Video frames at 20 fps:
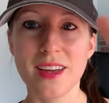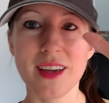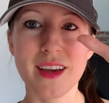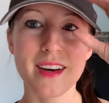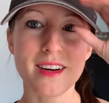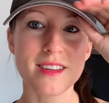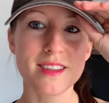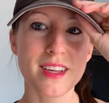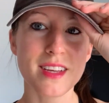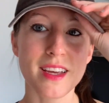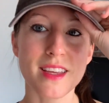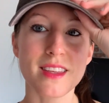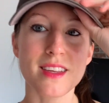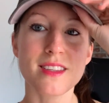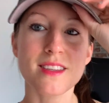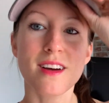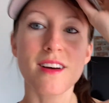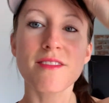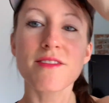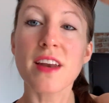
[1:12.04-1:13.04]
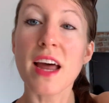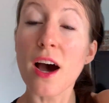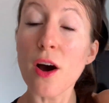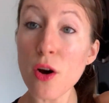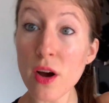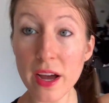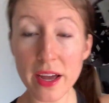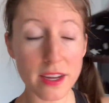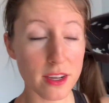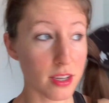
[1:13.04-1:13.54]
I'll take this off now.
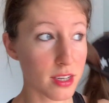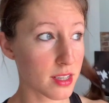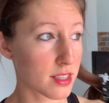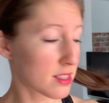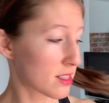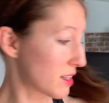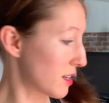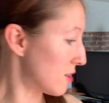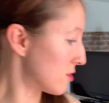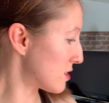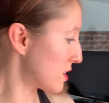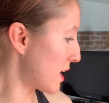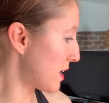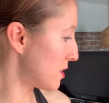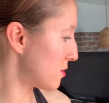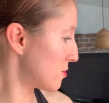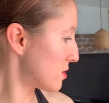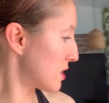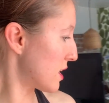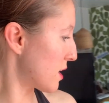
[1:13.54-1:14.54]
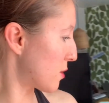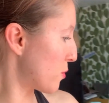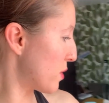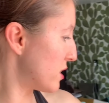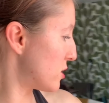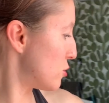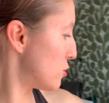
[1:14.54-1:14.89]
I couldn't see outside, it was like way too